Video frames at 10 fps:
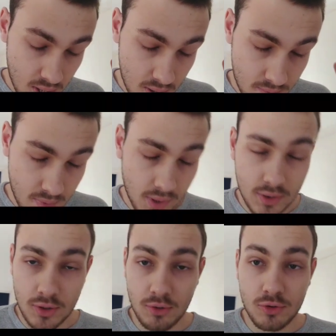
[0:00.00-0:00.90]

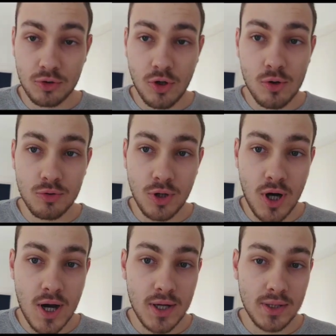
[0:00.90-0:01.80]
makes you so
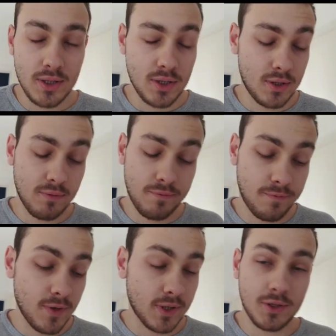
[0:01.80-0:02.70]
tired and just
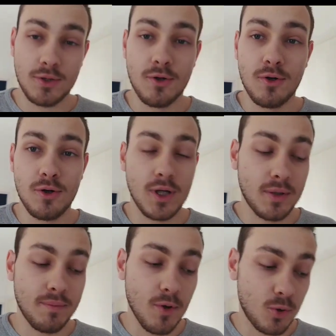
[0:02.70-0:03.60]
fucks your like
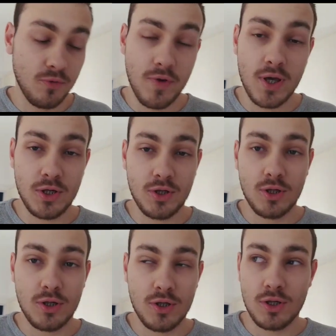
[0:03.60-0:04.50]
motivation
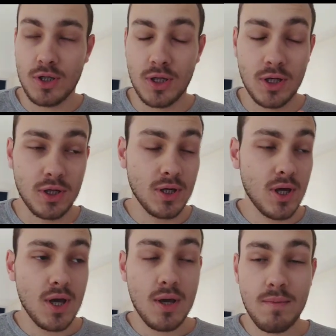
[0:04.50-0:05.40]
and just like
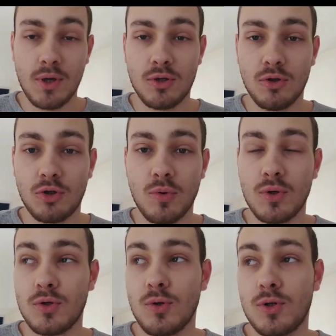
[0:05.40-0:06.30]
makes you so
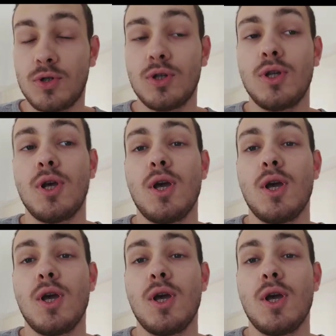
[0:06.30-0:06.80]
exhausted.